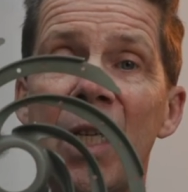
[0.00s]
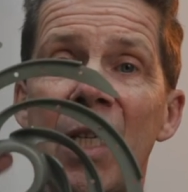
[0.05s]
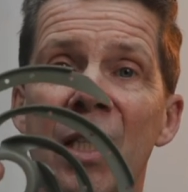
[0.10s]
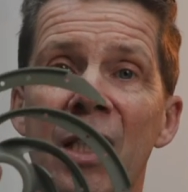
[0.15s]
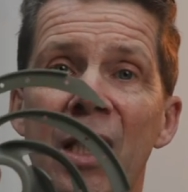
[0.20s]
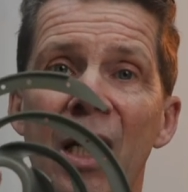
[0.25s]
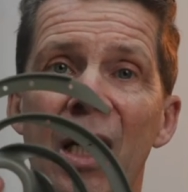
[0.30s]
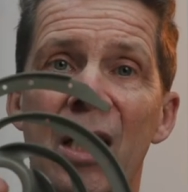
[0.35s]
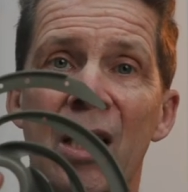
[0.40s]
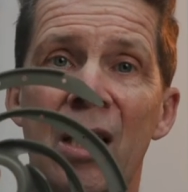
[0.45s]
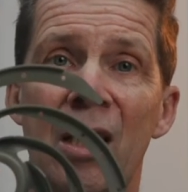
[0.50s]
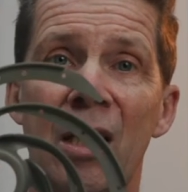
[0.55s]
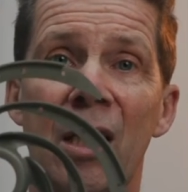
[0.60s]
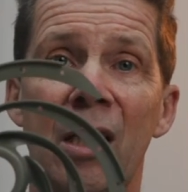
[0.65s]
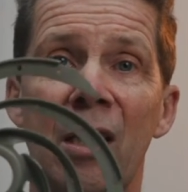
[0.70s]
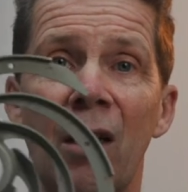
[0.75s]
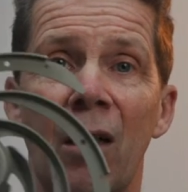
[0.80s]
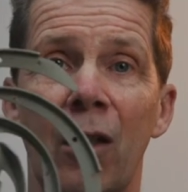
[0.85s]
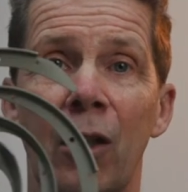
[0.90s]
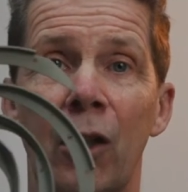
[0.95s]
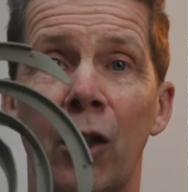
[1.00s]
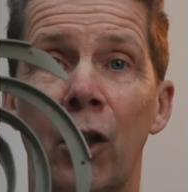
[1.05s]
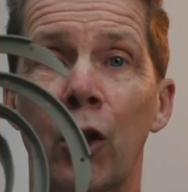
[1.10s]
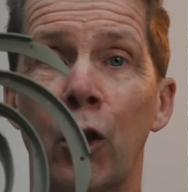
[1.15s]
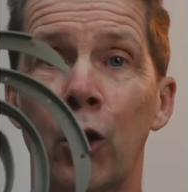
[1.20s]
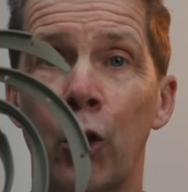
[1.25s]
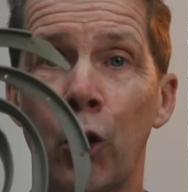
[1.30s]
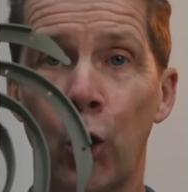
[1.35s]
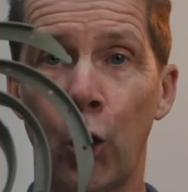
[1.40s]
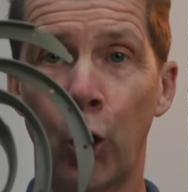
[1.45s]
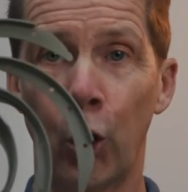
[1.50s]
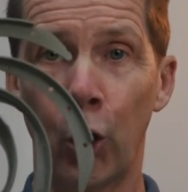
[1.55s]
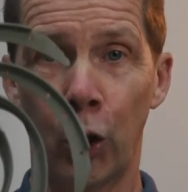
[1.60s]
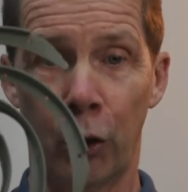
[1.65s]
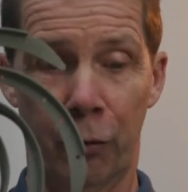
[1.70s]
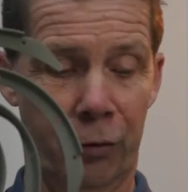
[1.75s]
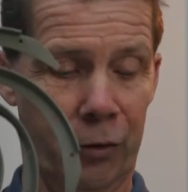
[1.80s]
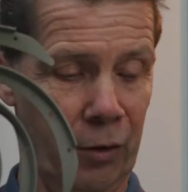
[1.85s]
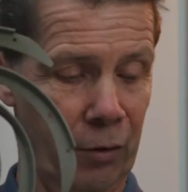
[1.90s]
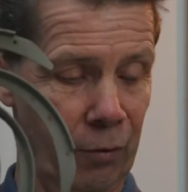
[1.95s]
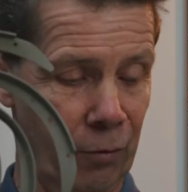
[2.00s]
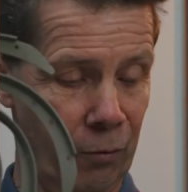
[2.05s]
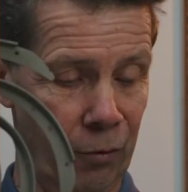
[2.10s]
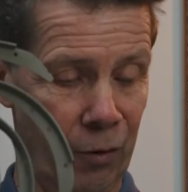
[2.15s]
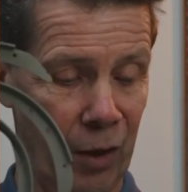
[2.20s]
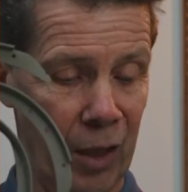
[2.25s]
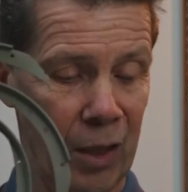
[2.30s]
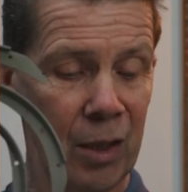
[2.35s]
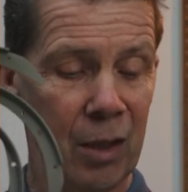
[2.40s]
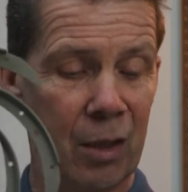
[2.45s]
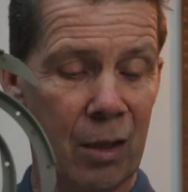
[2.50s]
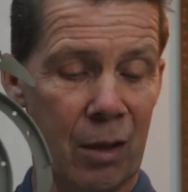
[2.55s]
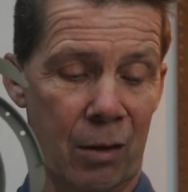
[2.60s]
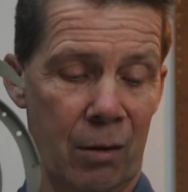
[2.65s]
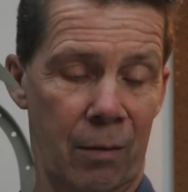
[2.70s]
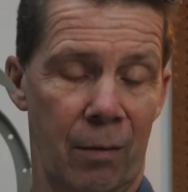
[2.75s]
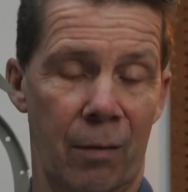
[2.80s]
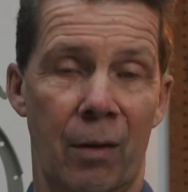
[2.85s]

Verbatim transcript: this case it are curved vanes.